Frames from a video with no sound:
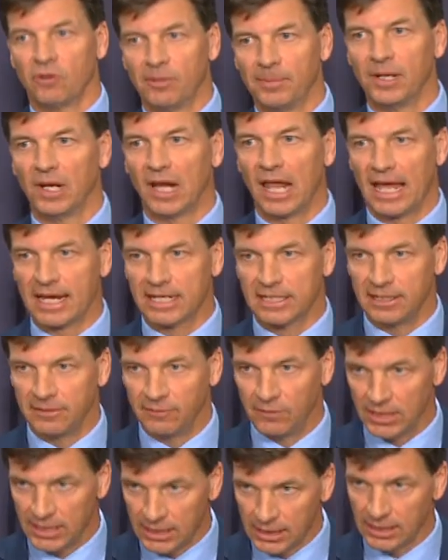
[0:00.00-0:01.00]
criminal
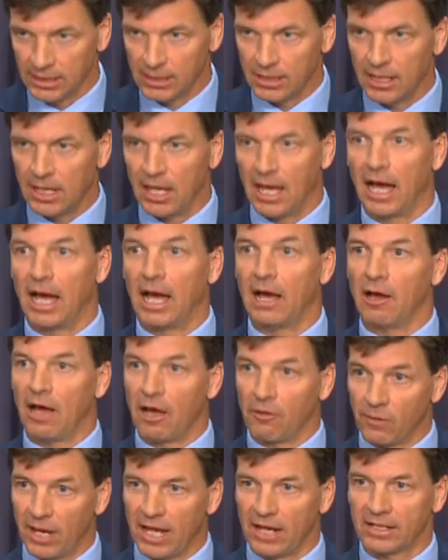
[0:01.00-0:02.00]
activity
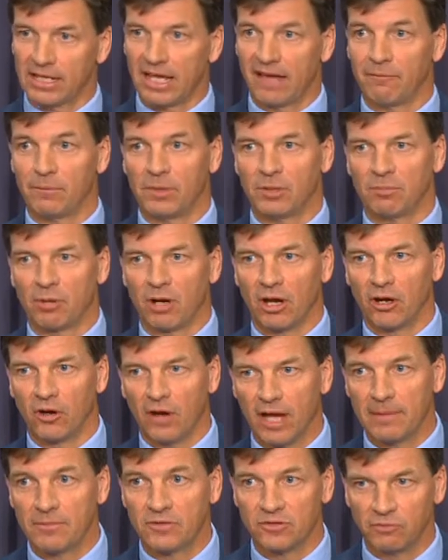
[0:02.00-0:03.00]
around government
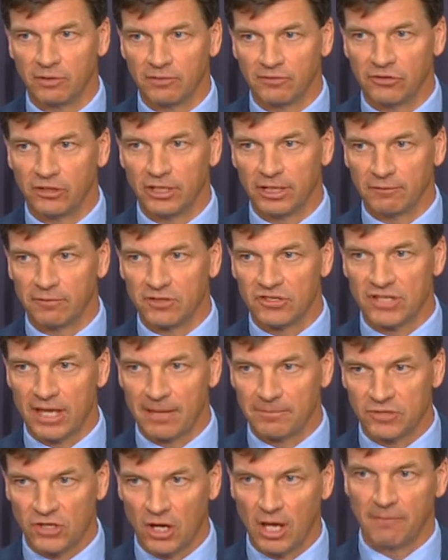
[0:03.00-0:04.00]
programs. We've seen it for
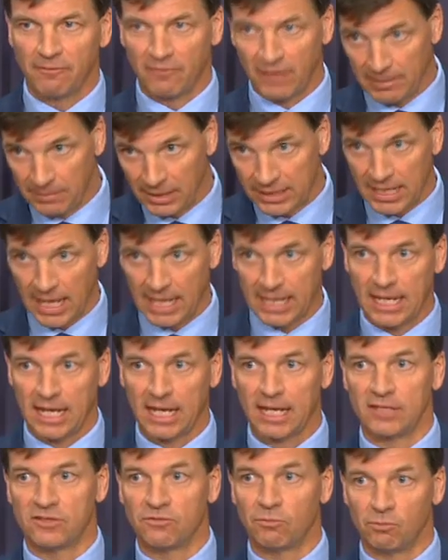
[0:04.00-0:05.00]
some time. Family
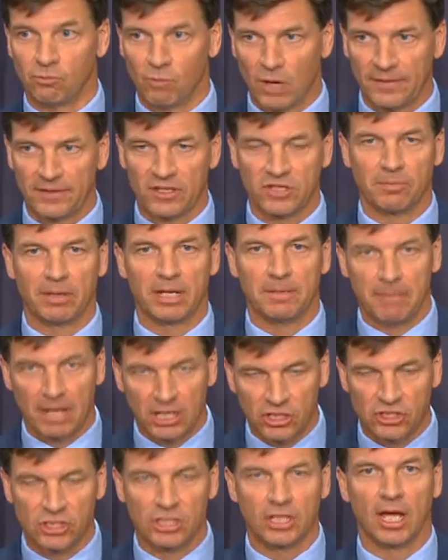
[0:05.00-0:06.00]
daycare is one that's been
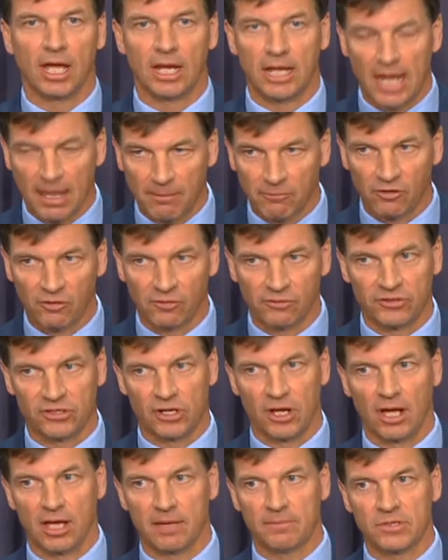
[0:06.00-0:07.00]
mentioned a number of
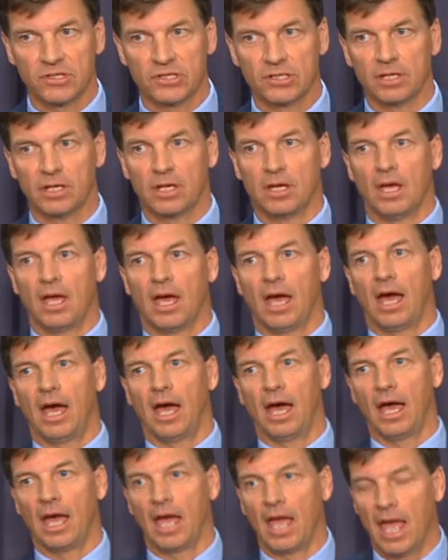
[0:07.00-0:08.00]
times.
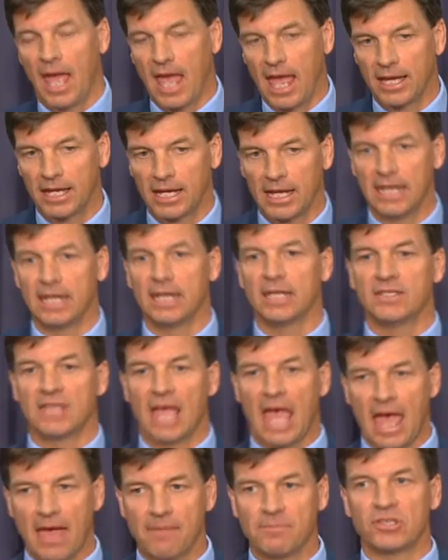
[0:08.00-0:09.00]
And it is
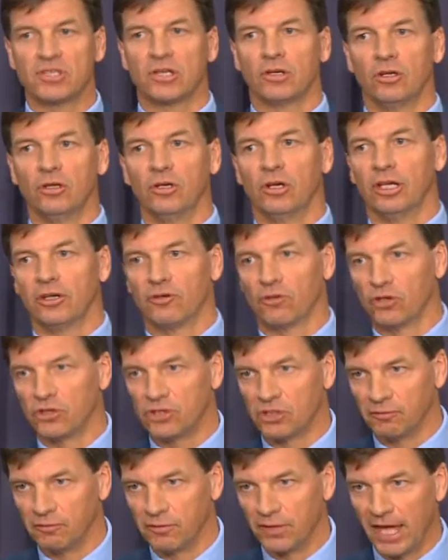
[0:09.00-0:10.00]
absolutely
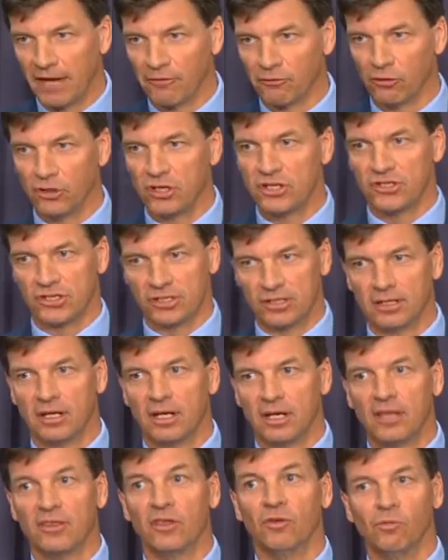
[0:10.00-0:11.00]
crucial for that reason
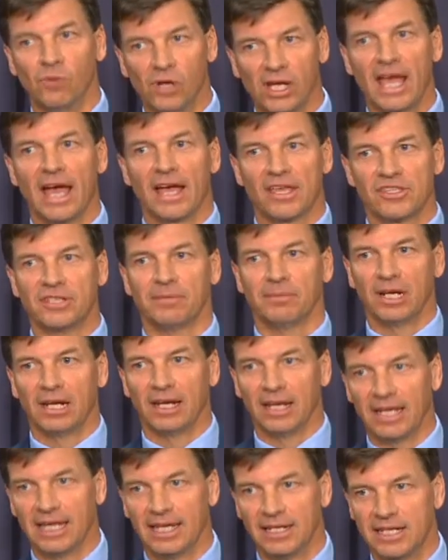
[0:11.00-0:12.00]
that we are
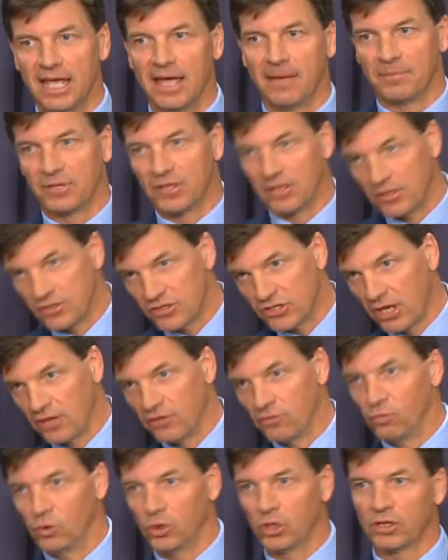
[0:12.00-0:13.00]
similarly adept. And so
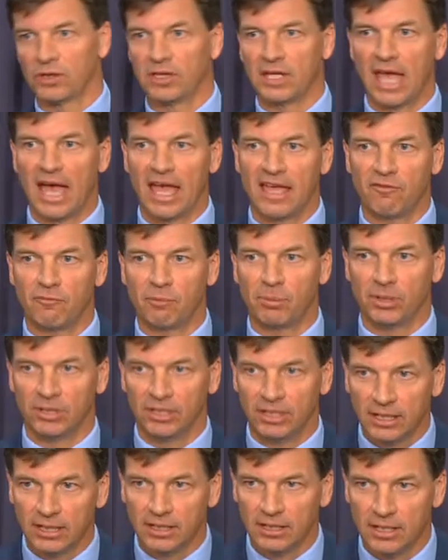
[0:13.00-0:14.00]
the work the
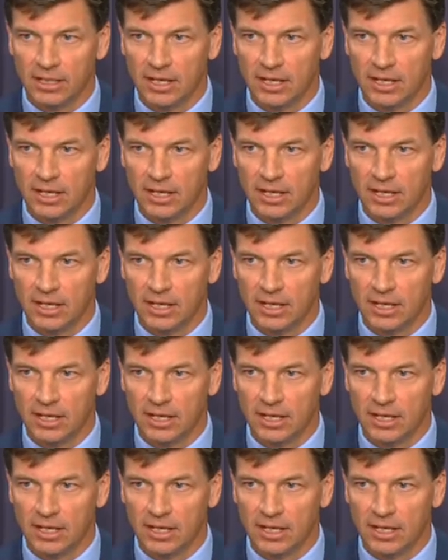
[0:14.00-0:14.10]
AFP